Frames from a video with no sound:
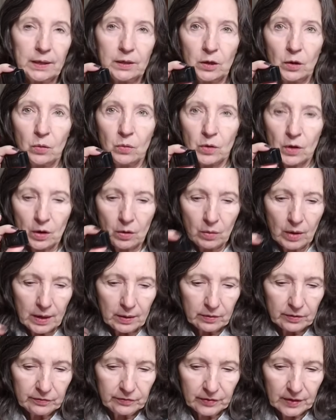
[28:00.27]
I don't know
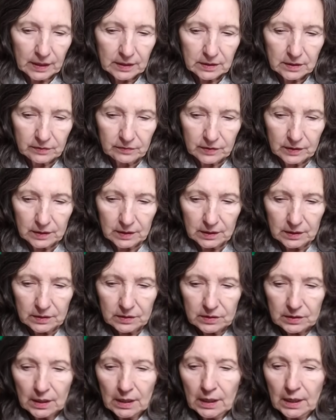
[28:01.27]
how effective it
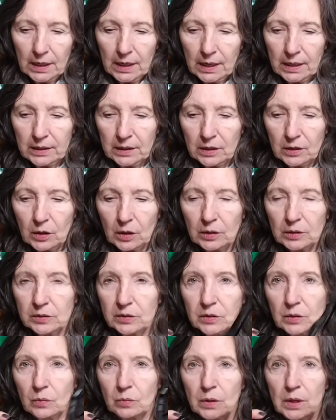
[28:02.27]
is and it
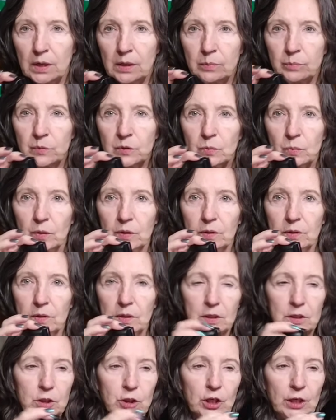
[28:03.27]
also comes with
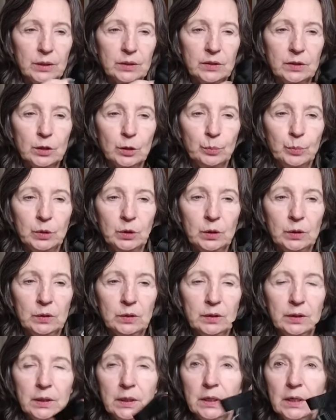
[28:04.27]
an
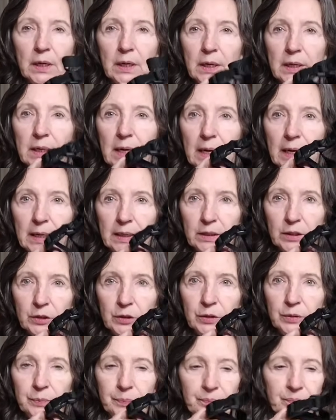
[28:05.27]
adjustable
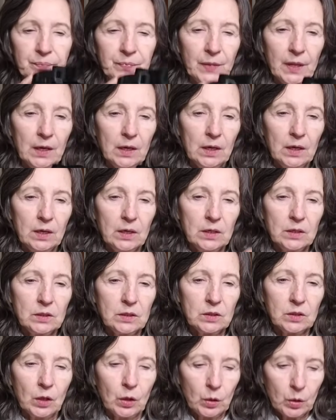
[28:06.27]
collar.
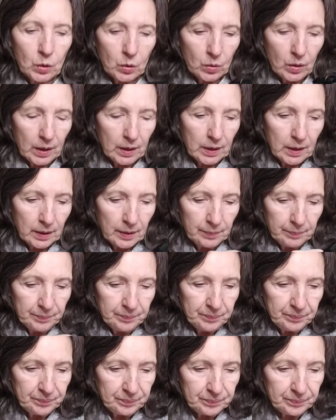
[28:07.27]
So
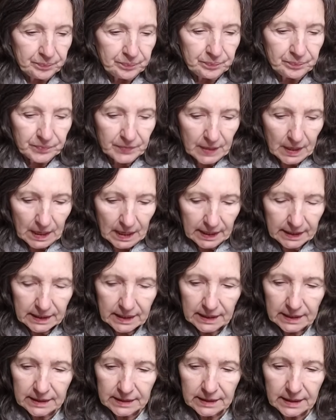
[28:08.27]
um, I
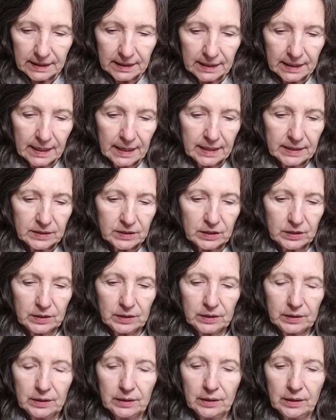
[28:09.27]
got that,
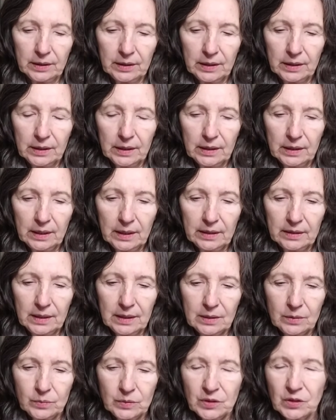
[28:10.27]
I
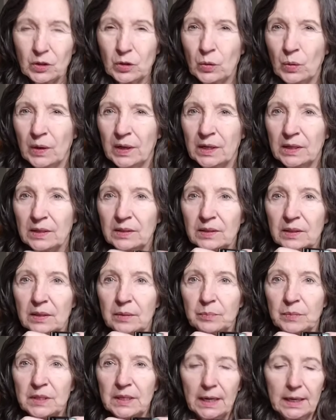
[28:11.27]
think it was 20
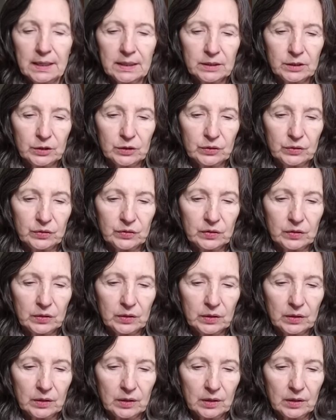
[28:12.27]
some dollars,